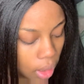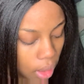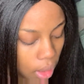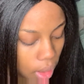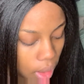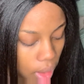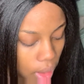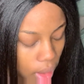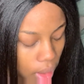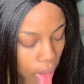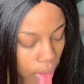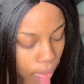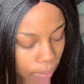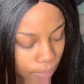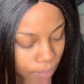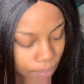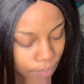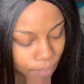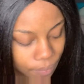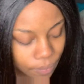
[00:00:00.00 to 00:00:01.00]

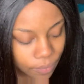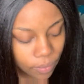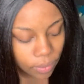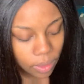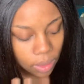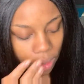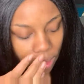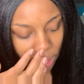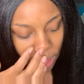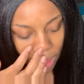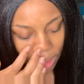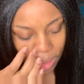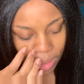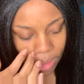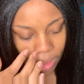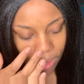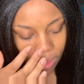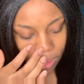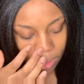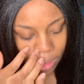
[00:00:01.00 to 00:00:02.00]
And it
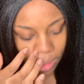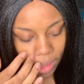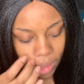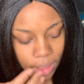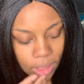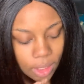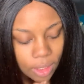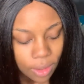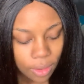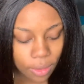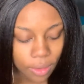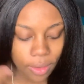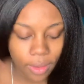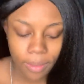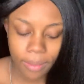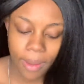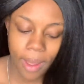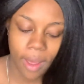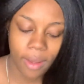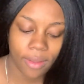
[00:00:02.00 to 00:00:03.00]
says need to go to the
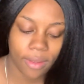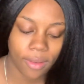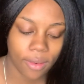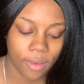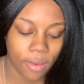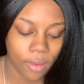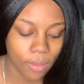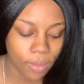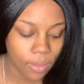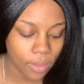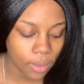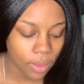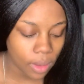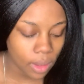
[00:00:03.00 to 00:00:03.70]
bathroom.